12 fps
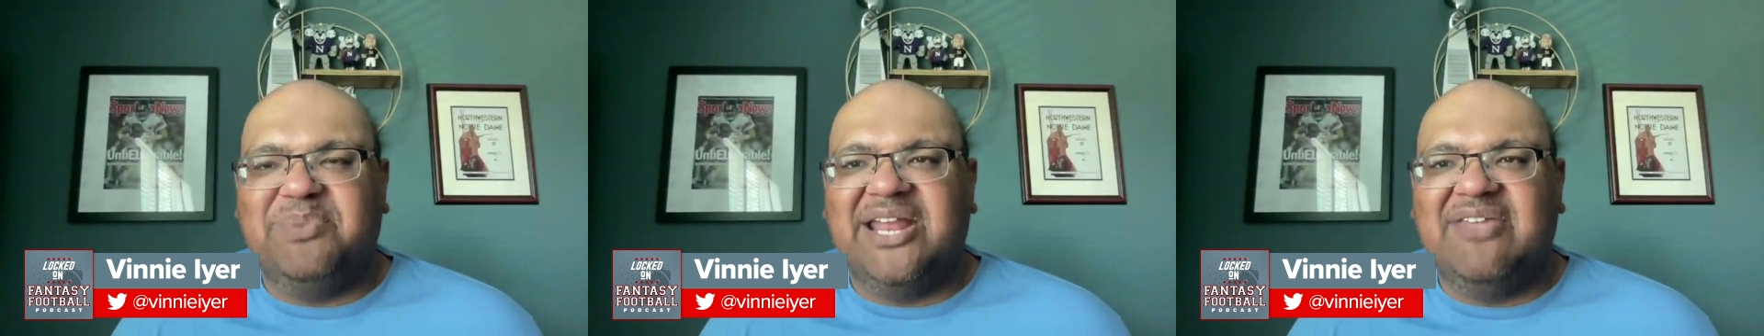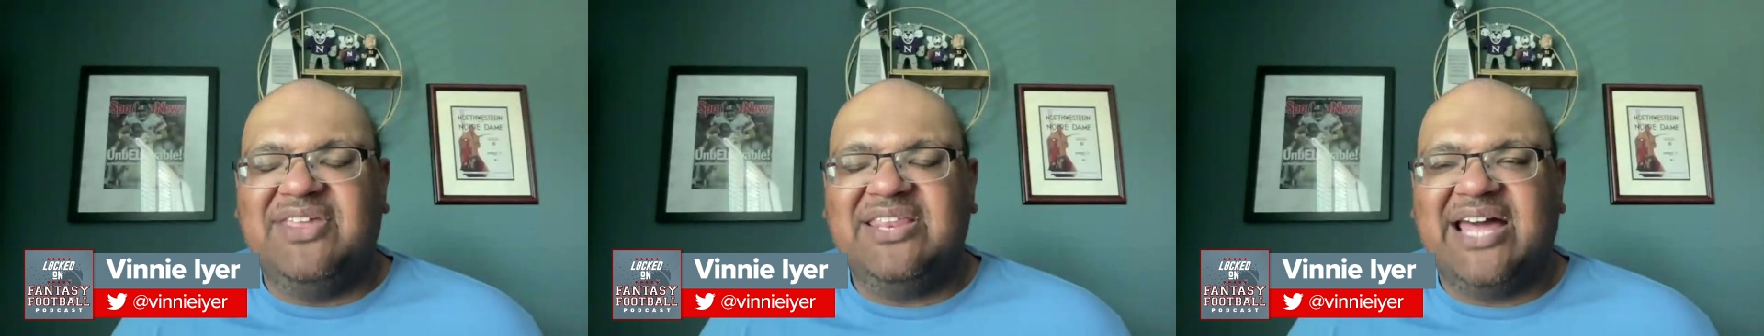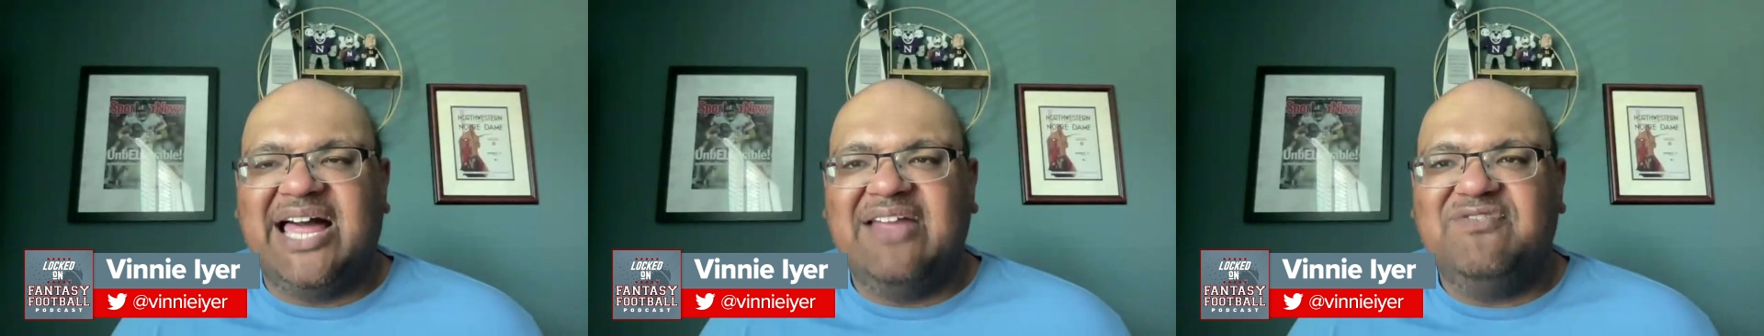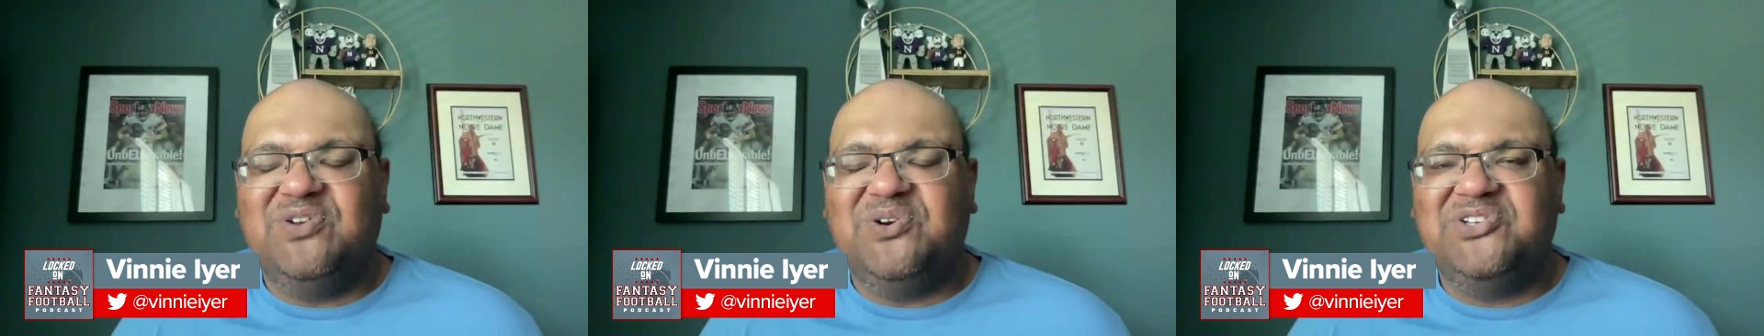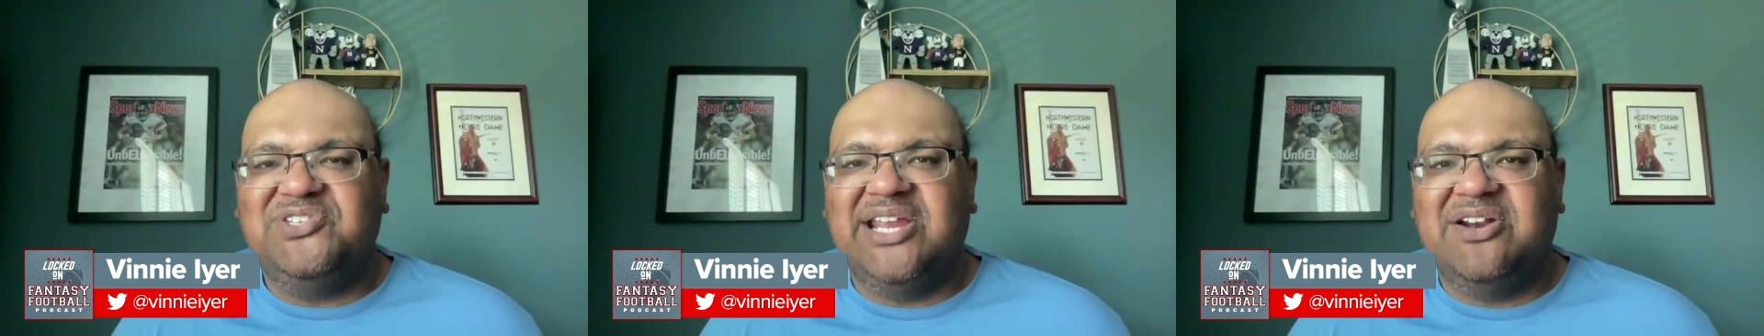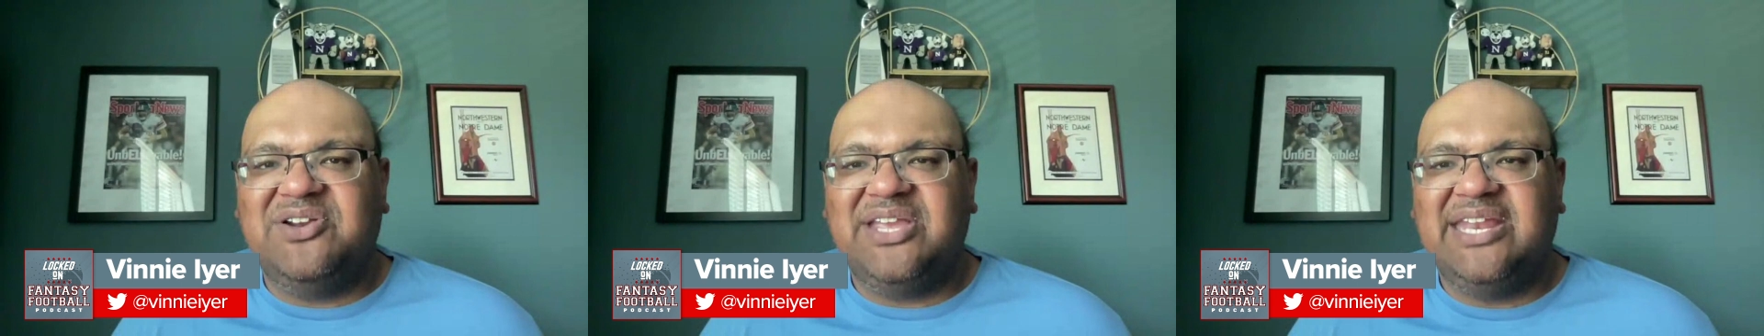but I think the high floor is
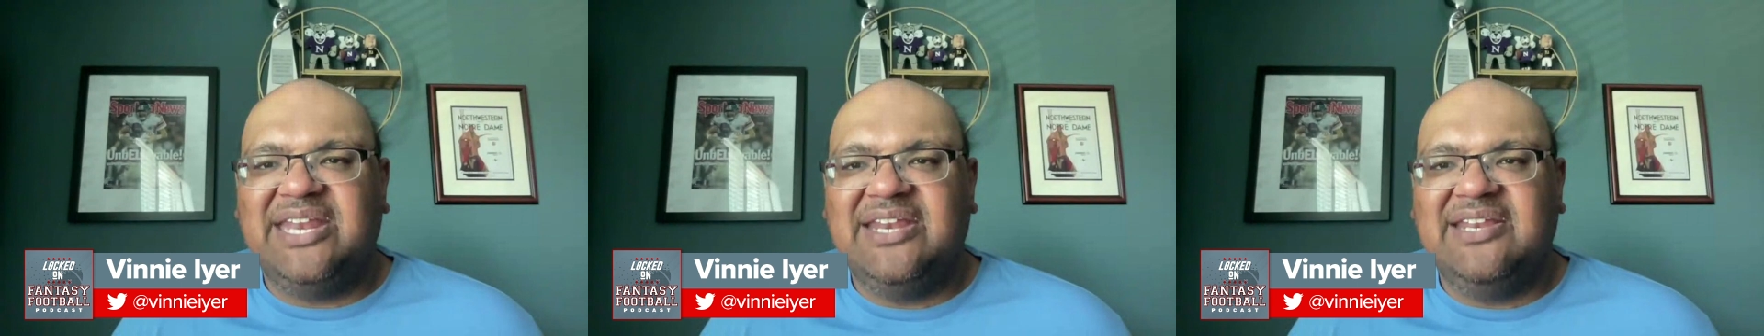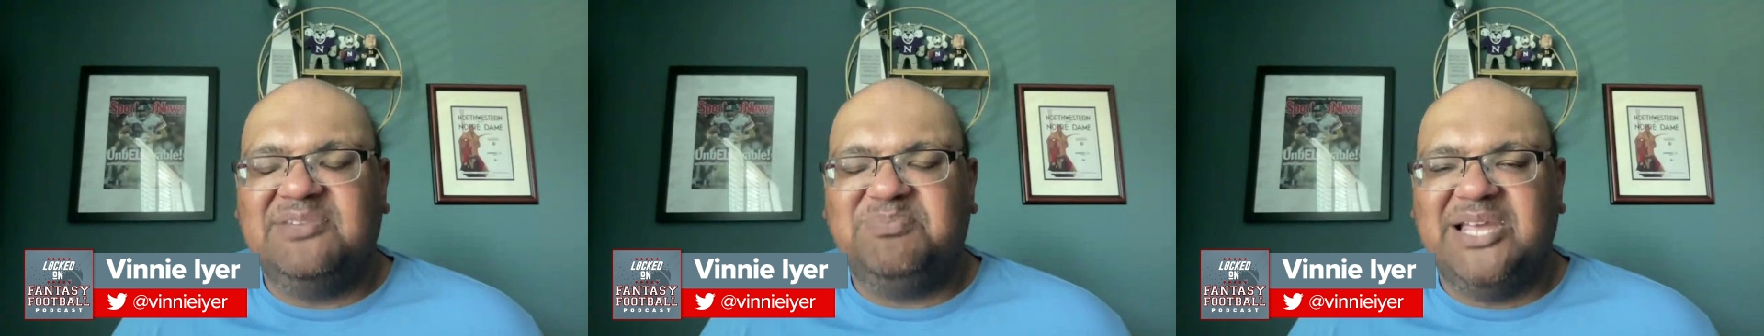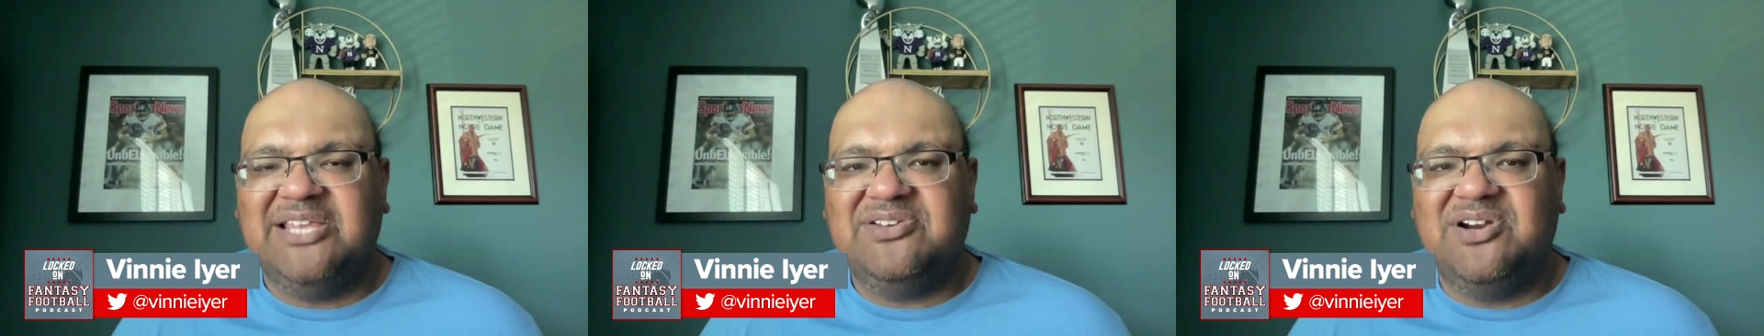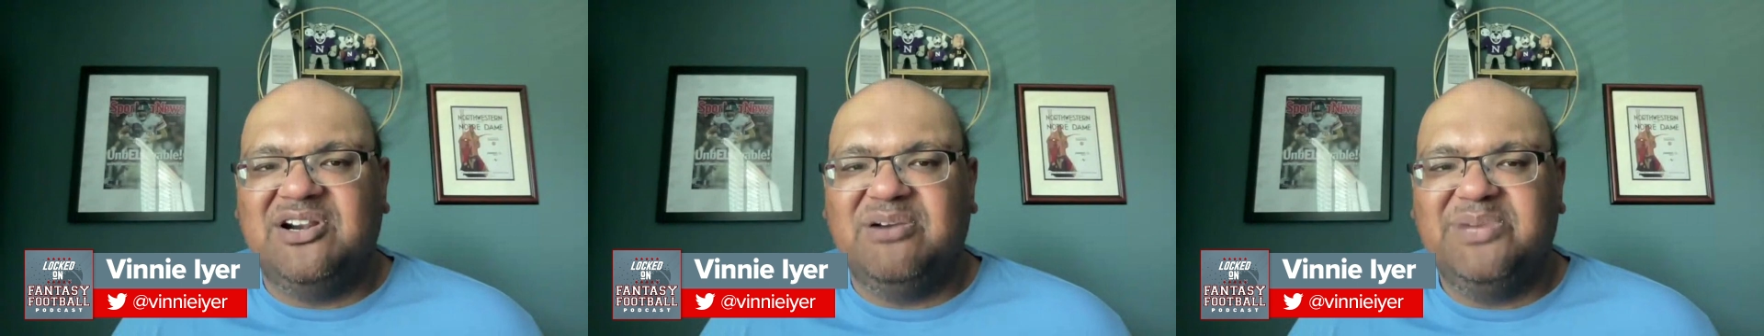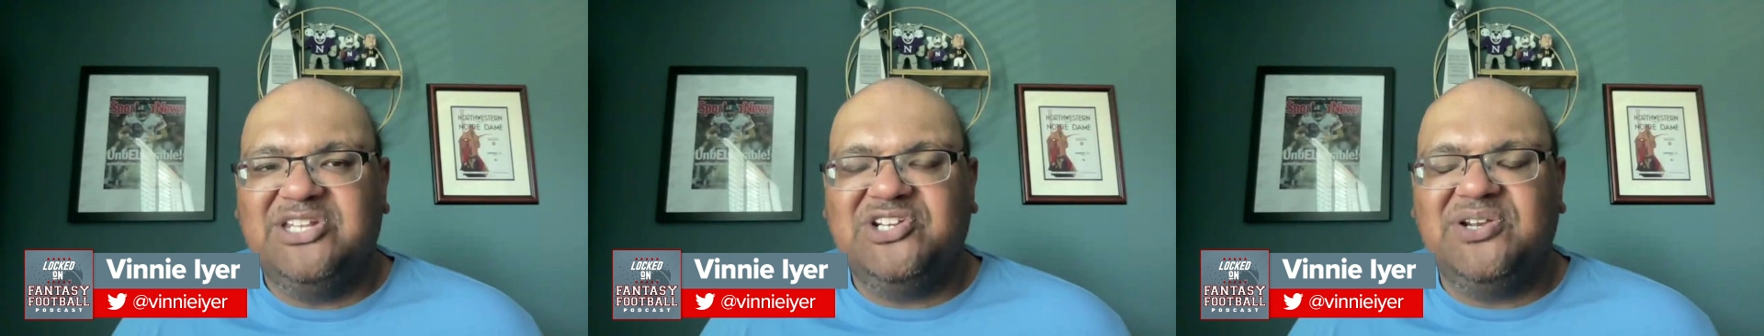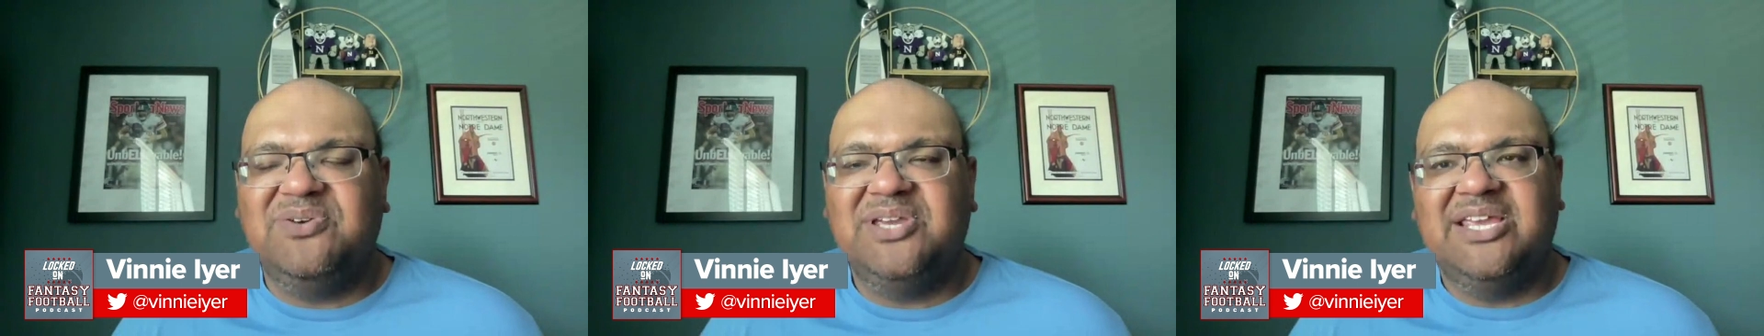there. Can he displace Gardner
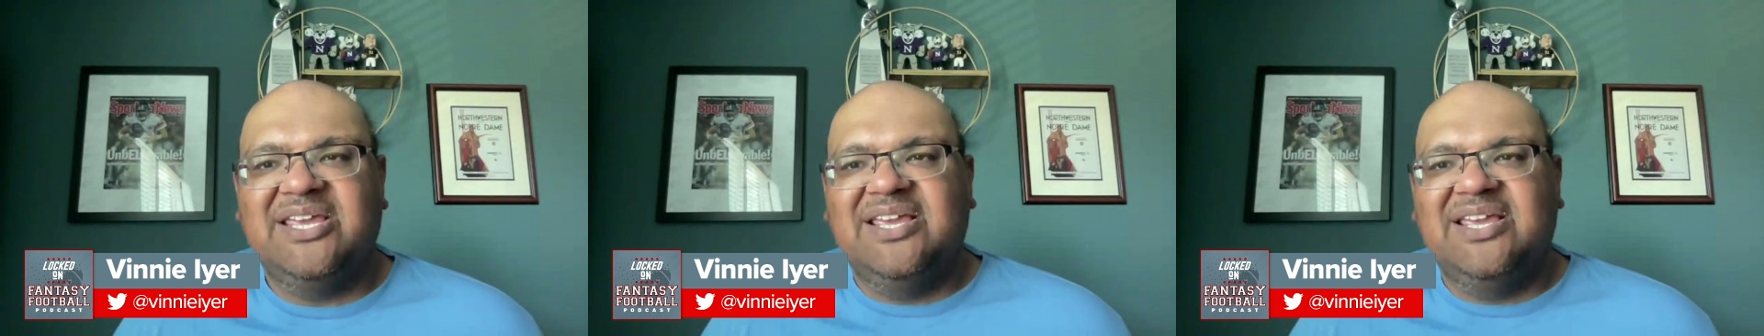Minshew?